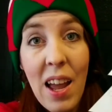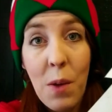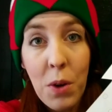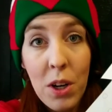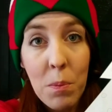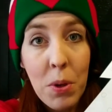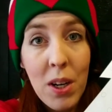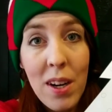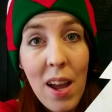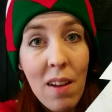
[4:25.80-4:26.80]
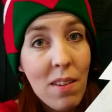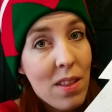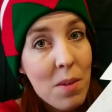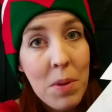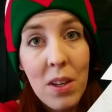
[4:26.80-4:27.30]
and we're gonna put a nail
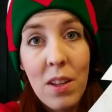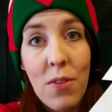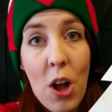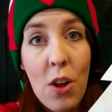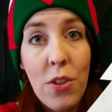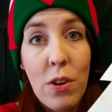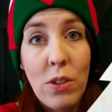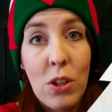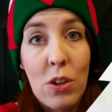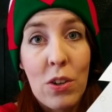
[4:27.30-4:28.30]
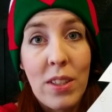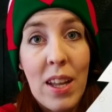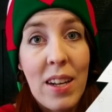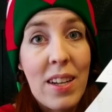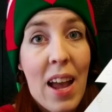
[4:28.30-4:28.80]
in the middle of all those circles
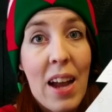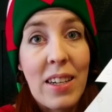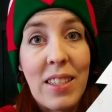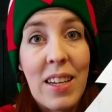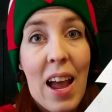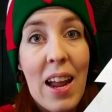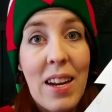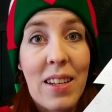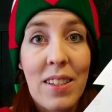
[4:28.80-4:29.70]
to act as a guide.